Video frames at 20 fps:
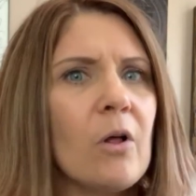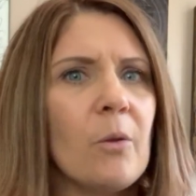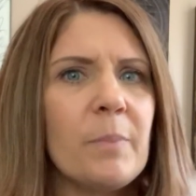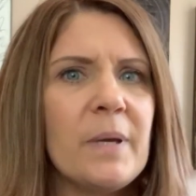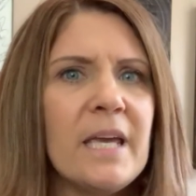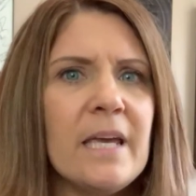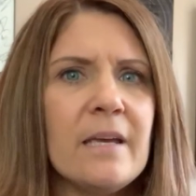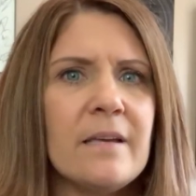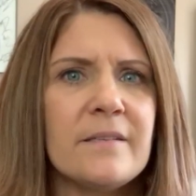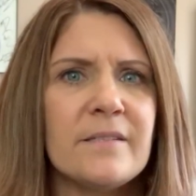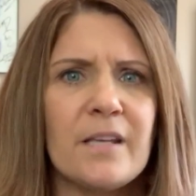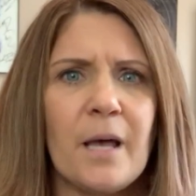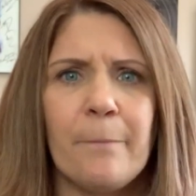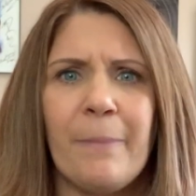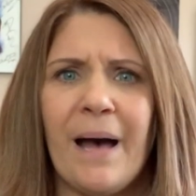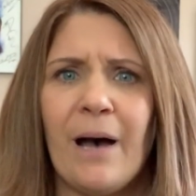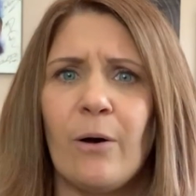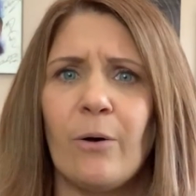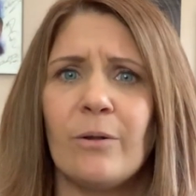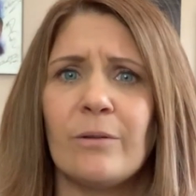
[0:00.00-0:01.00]
piece
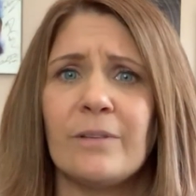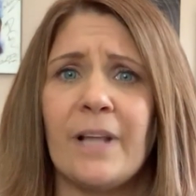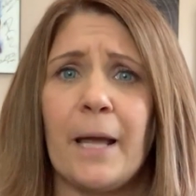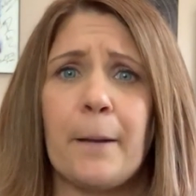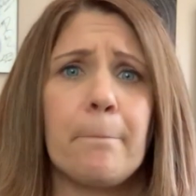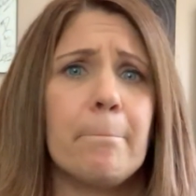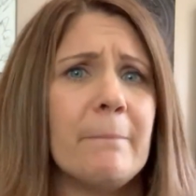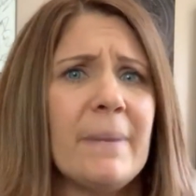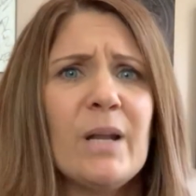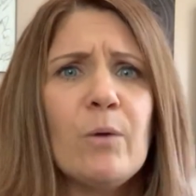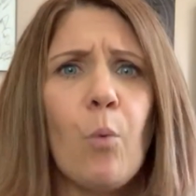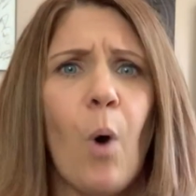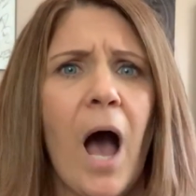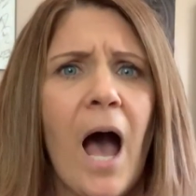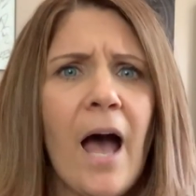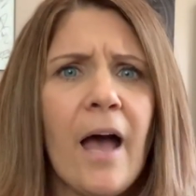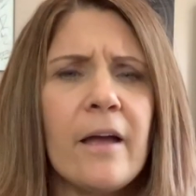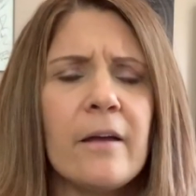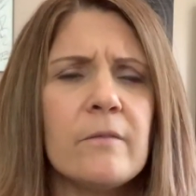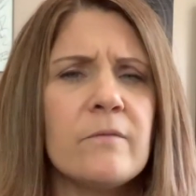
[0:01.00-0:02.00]
about like
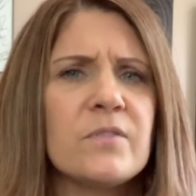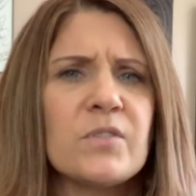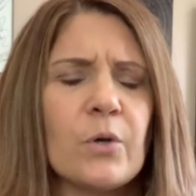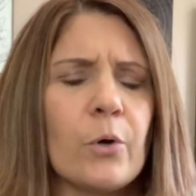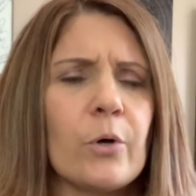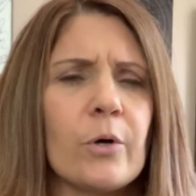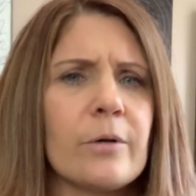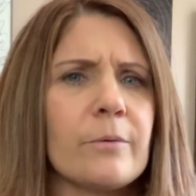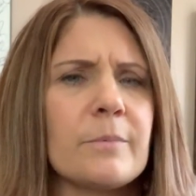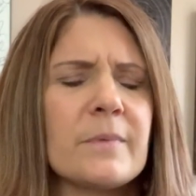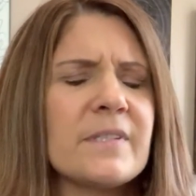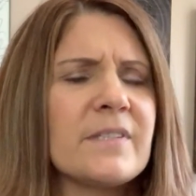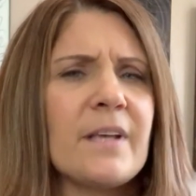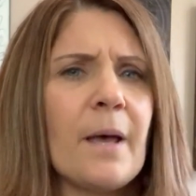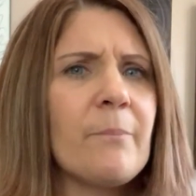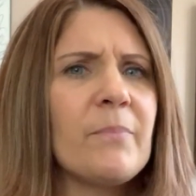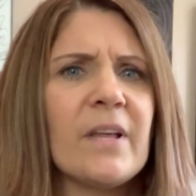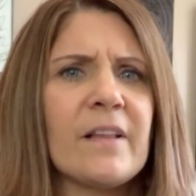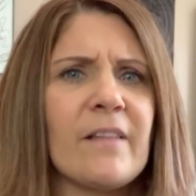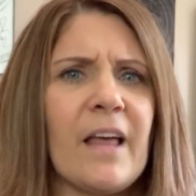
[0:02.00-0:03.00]
midwives or
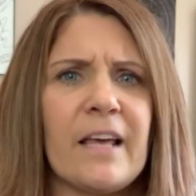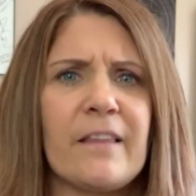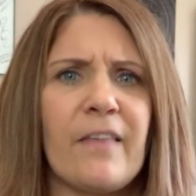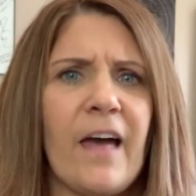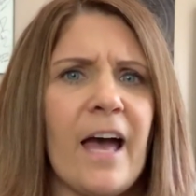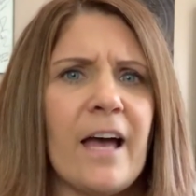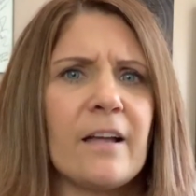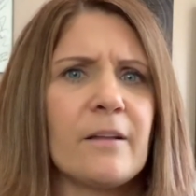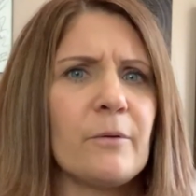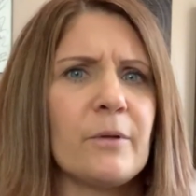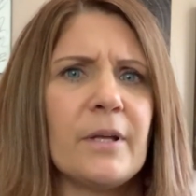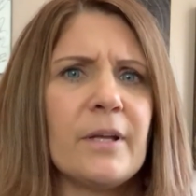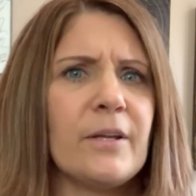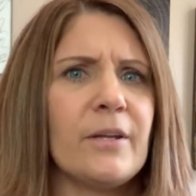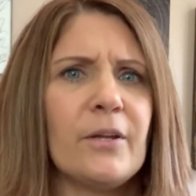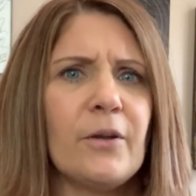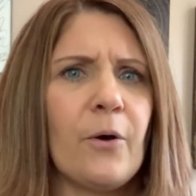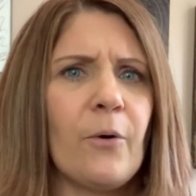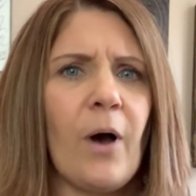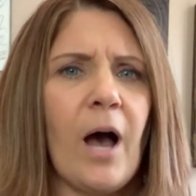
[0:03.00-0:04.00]
something like that.
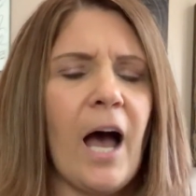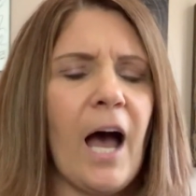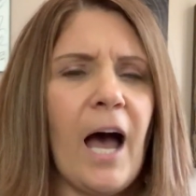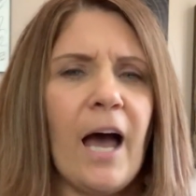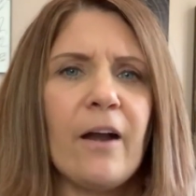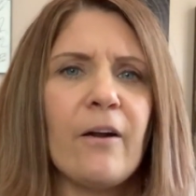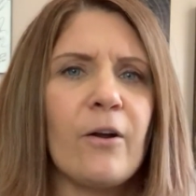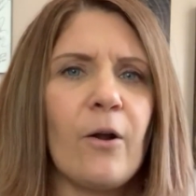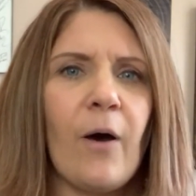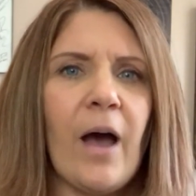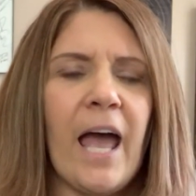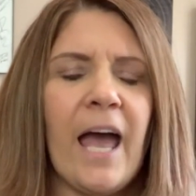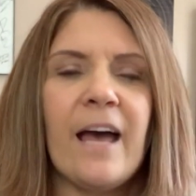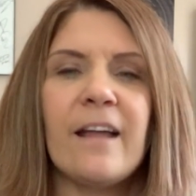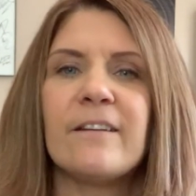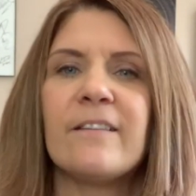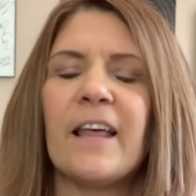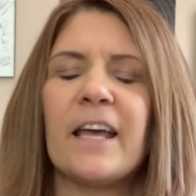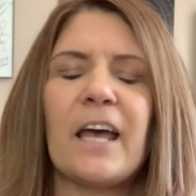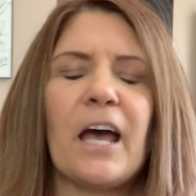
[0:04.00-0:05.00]
You know, I don't know. I
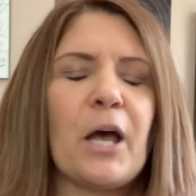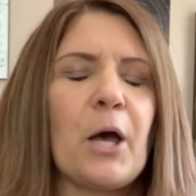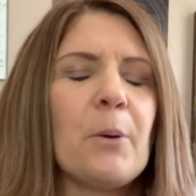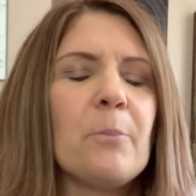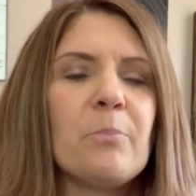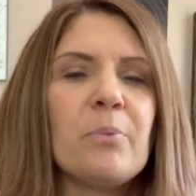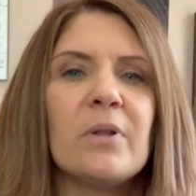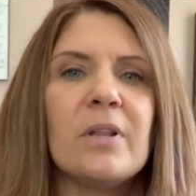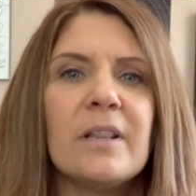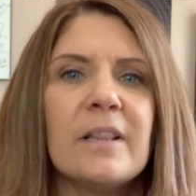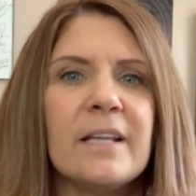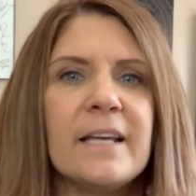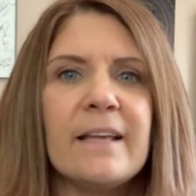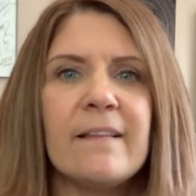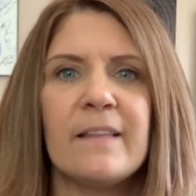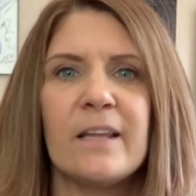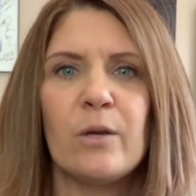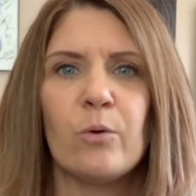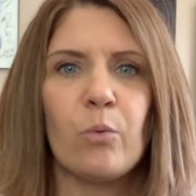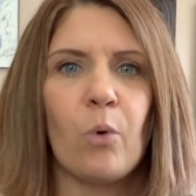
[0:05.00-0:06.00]
had like a
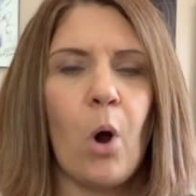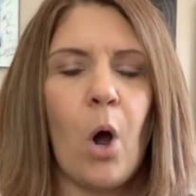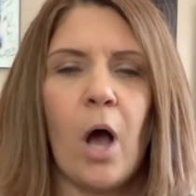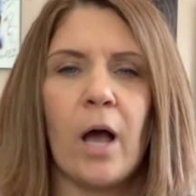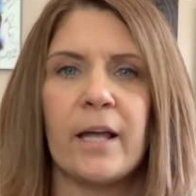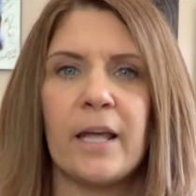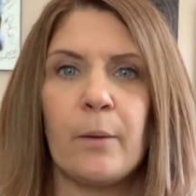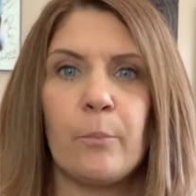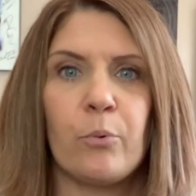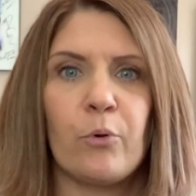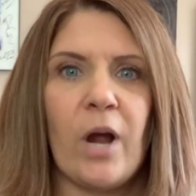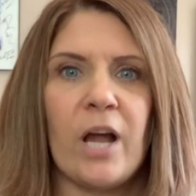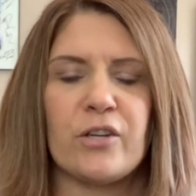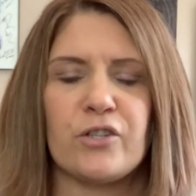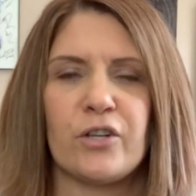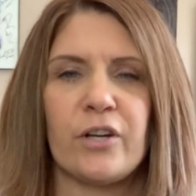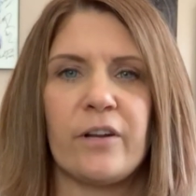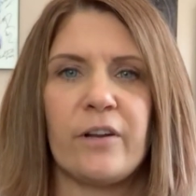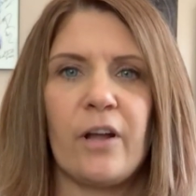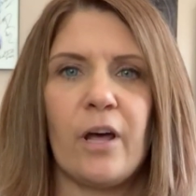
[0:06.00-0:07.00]
completely wrong
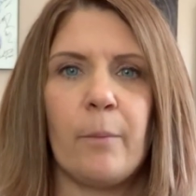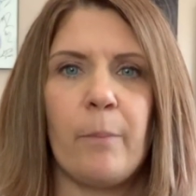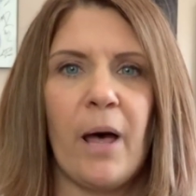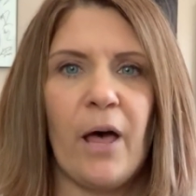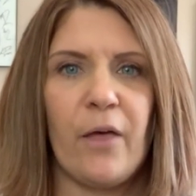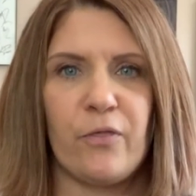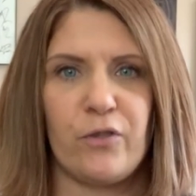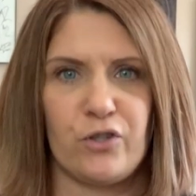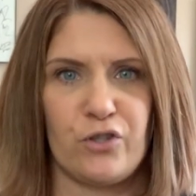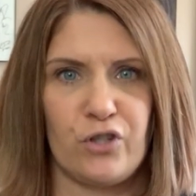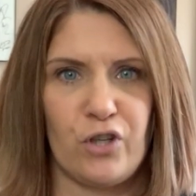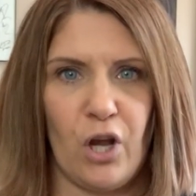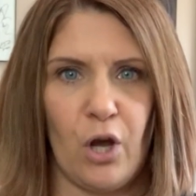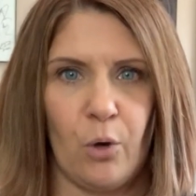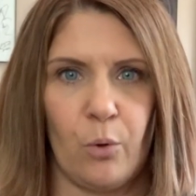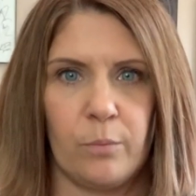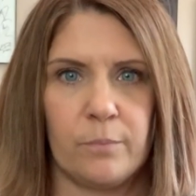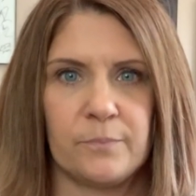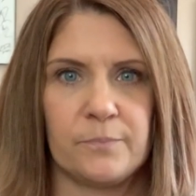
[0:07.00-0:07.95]
impression about the show.